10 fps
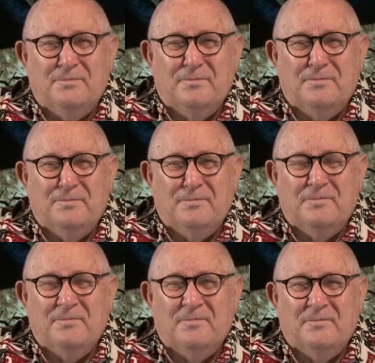
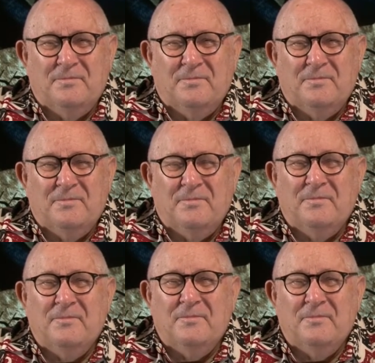
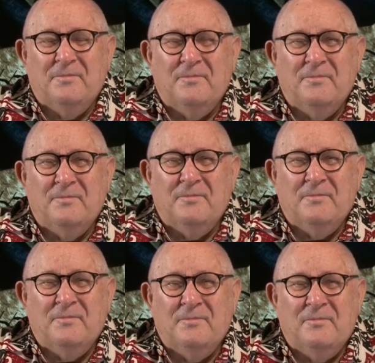
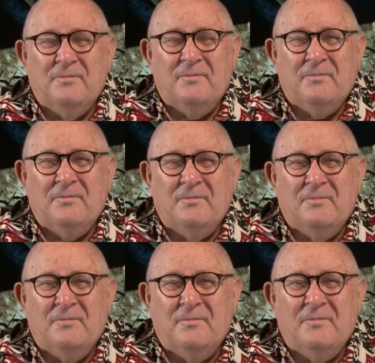
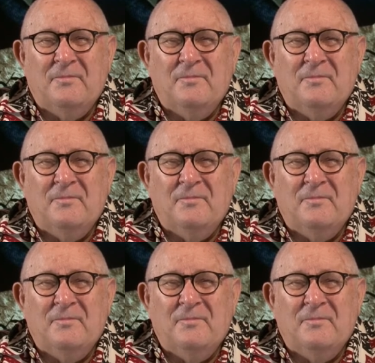This person isn't speaking.